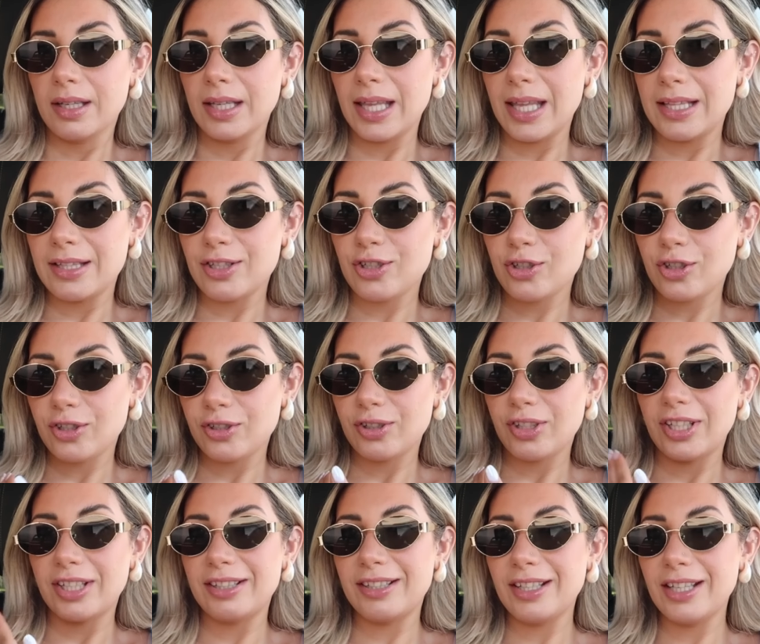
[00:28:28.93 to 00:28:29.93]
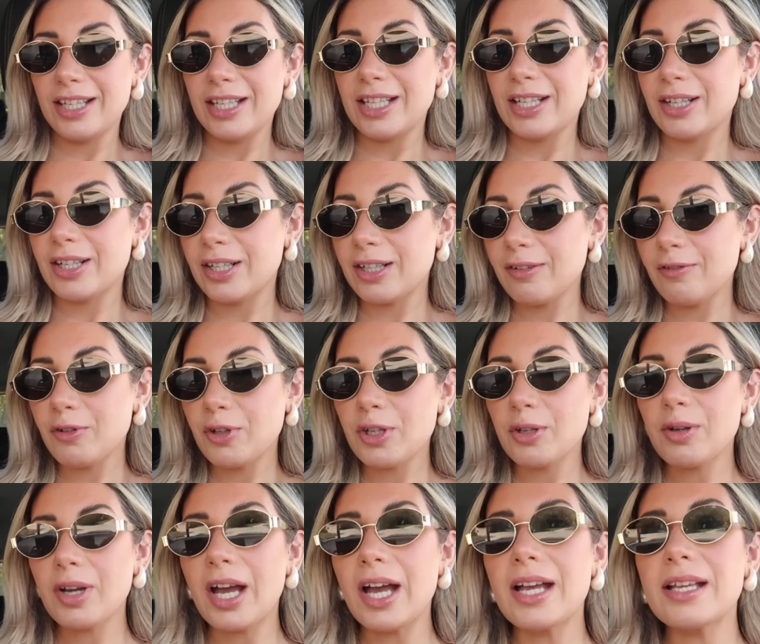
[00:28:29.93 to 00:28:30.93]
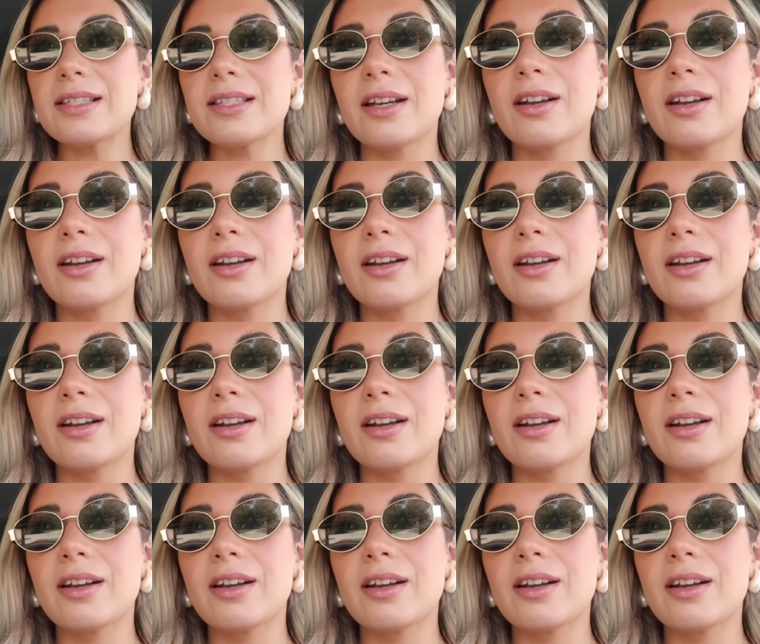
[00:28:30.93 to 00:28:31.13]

insert it here for you guys.